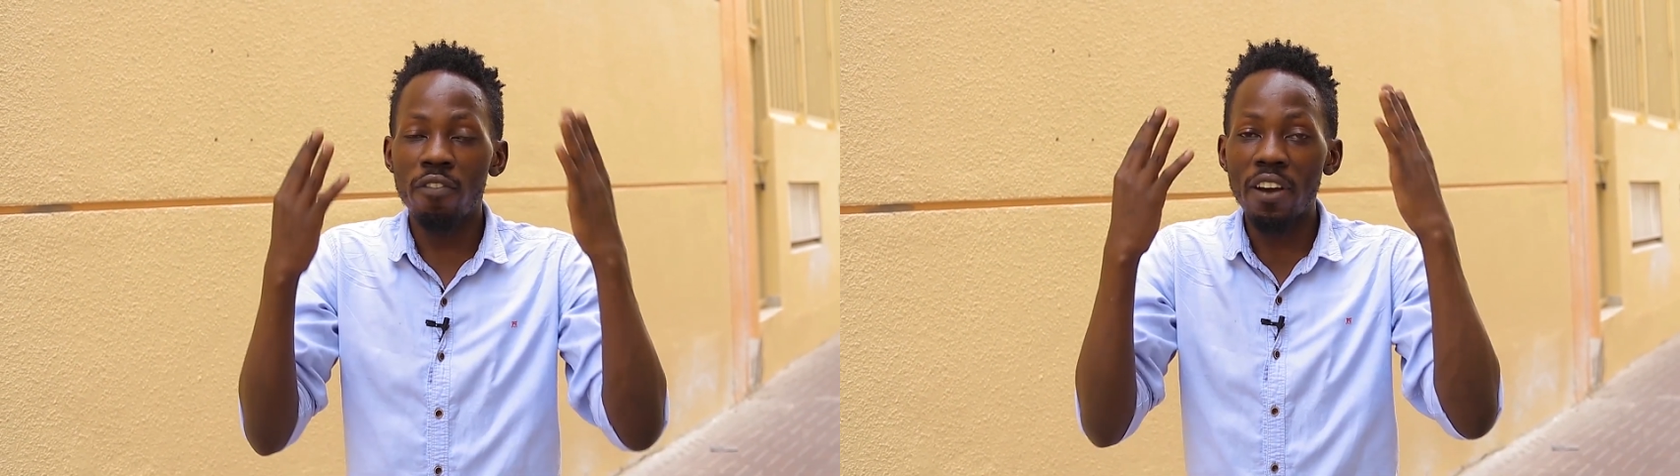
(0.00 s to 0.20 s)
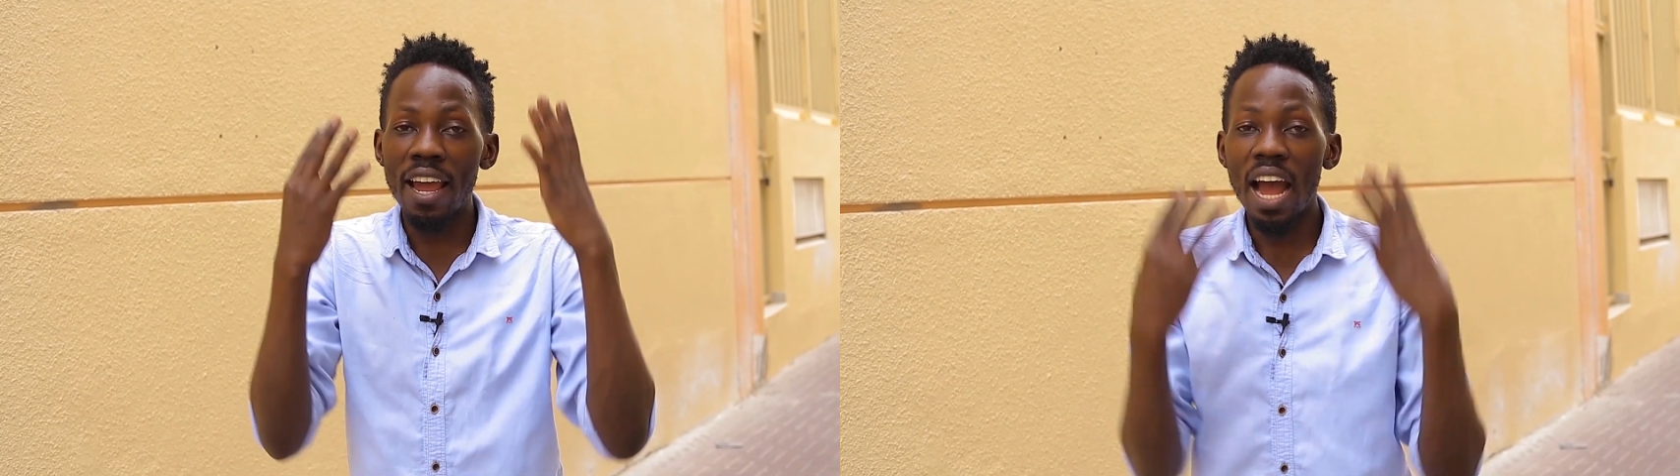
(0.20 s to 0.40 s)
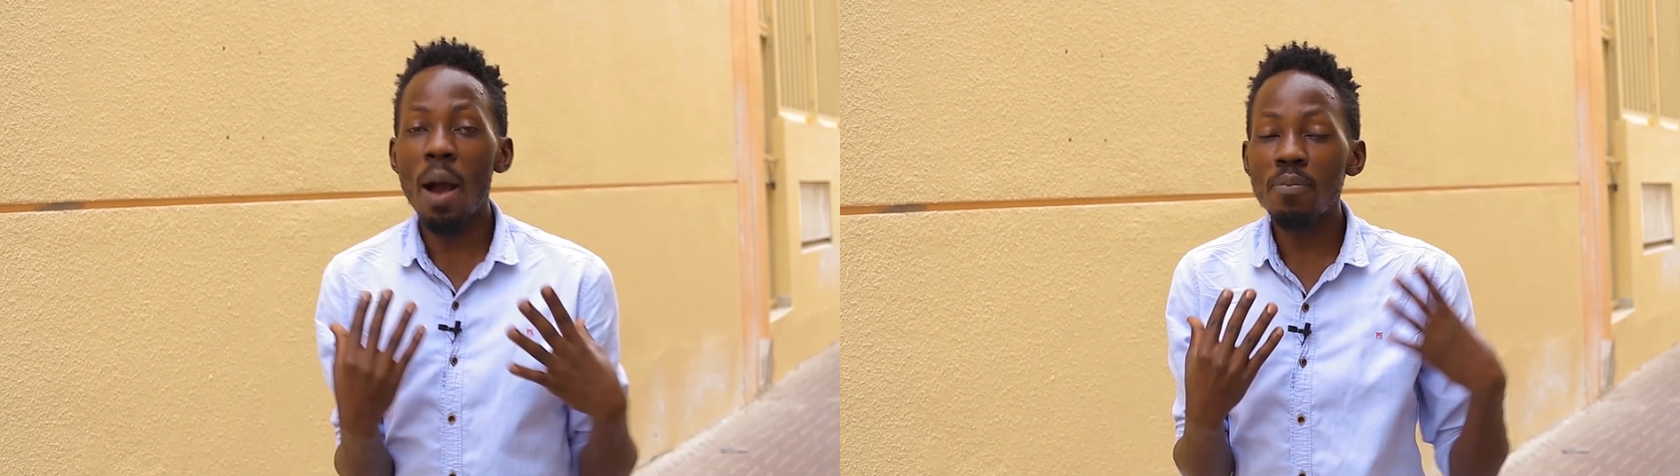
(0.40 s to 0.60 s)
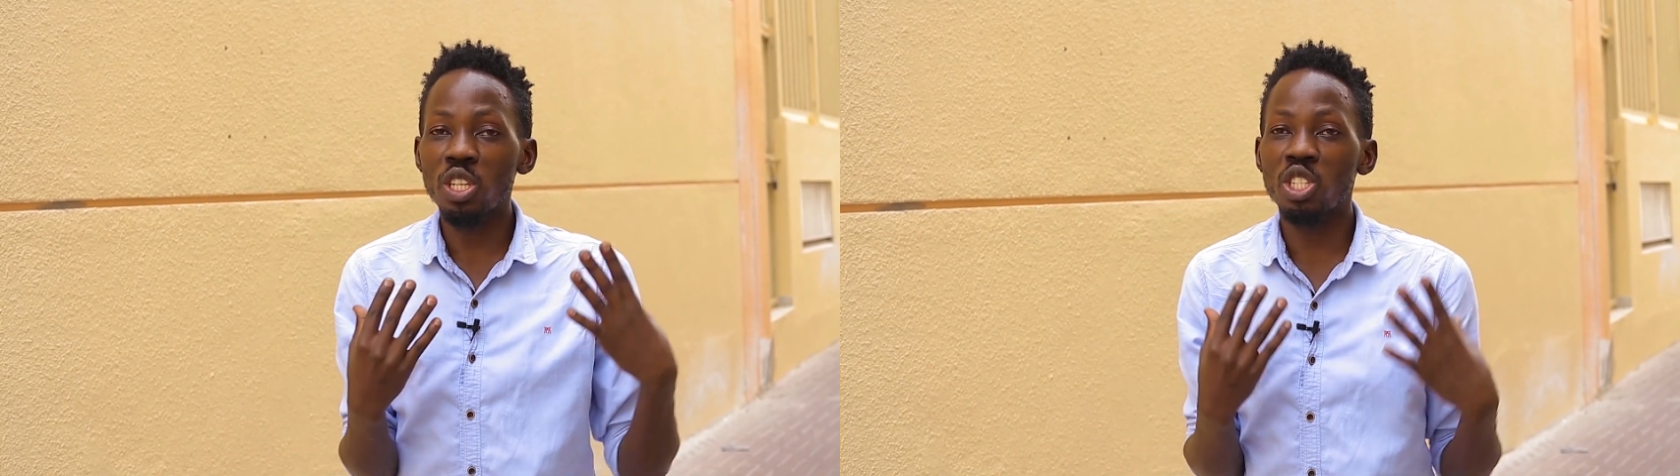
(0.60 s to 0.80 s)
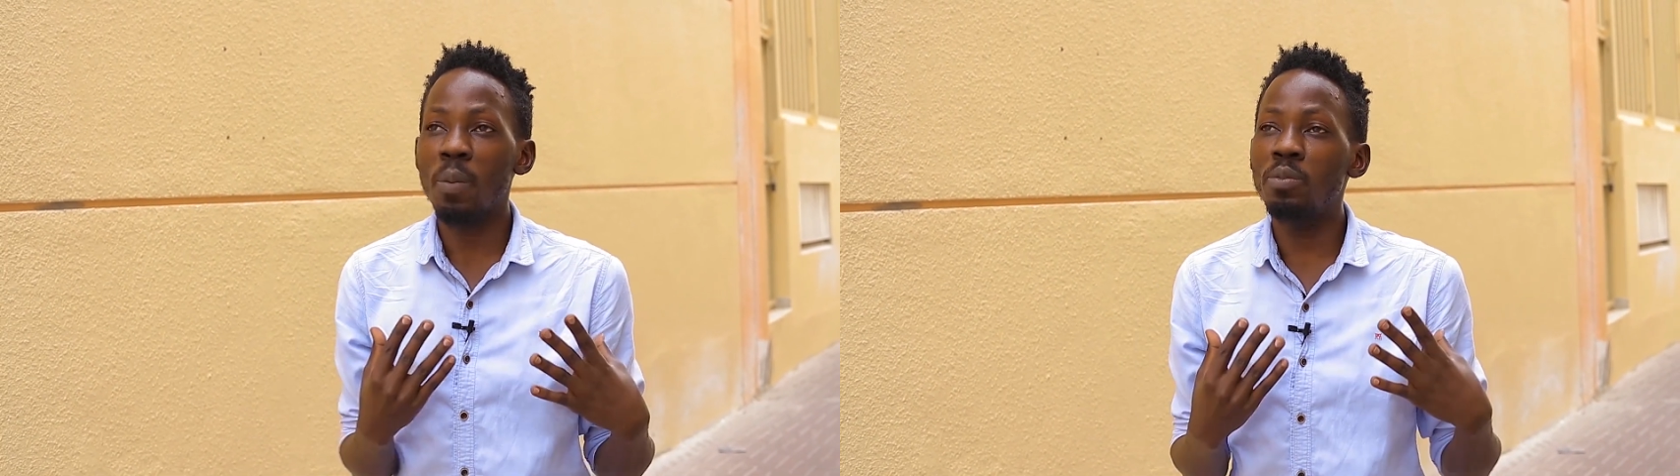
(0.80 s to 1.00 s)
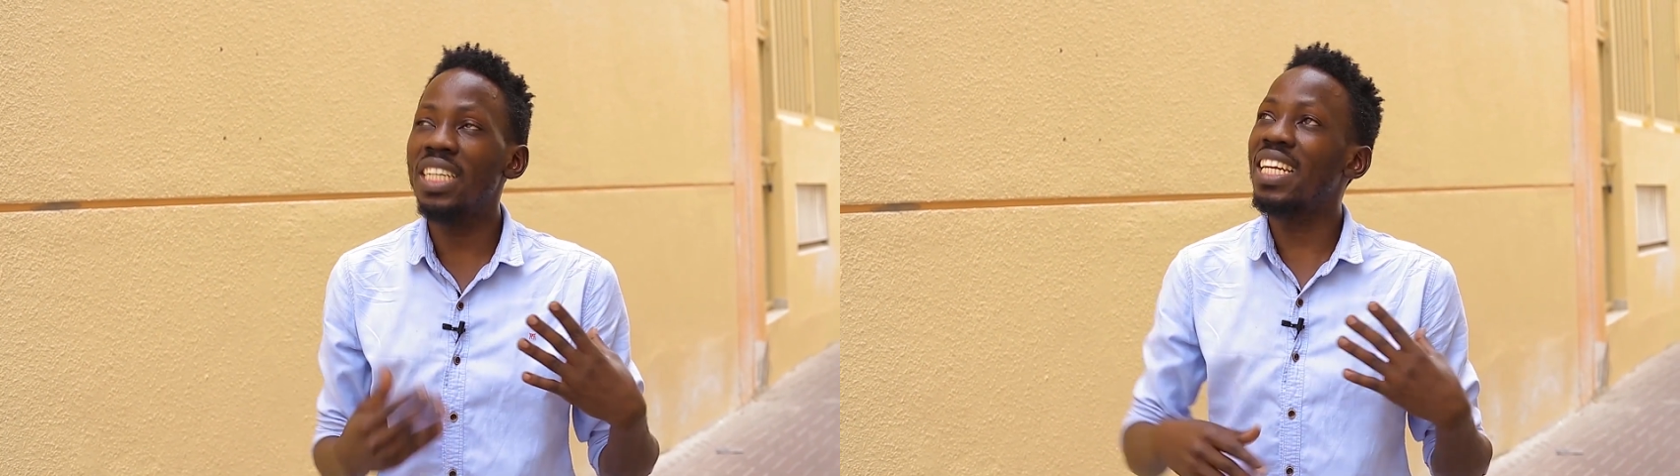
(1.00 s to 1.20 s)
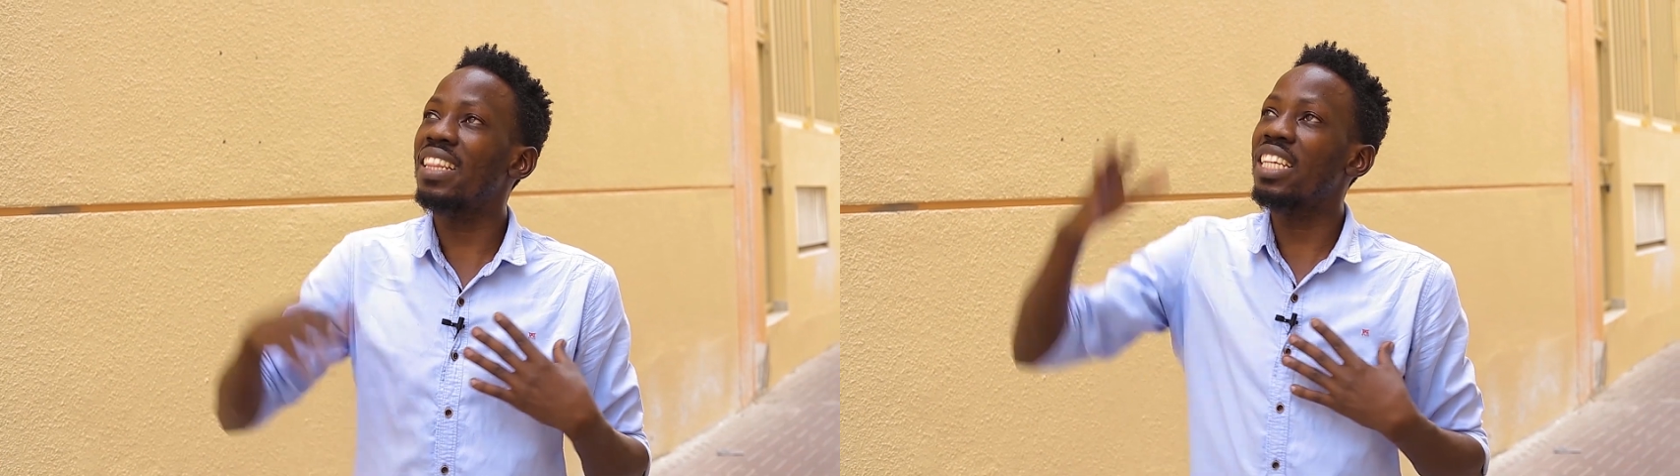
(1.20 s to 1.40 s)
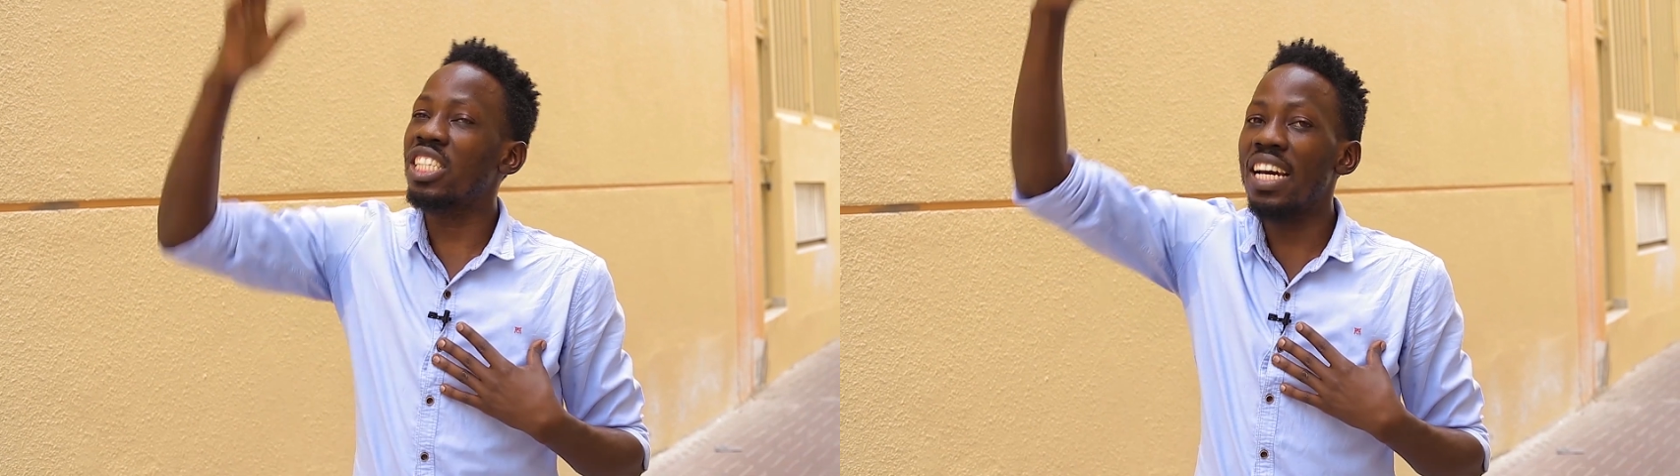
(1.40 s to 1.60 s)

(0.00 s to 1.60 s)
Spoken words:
If I am the subject and the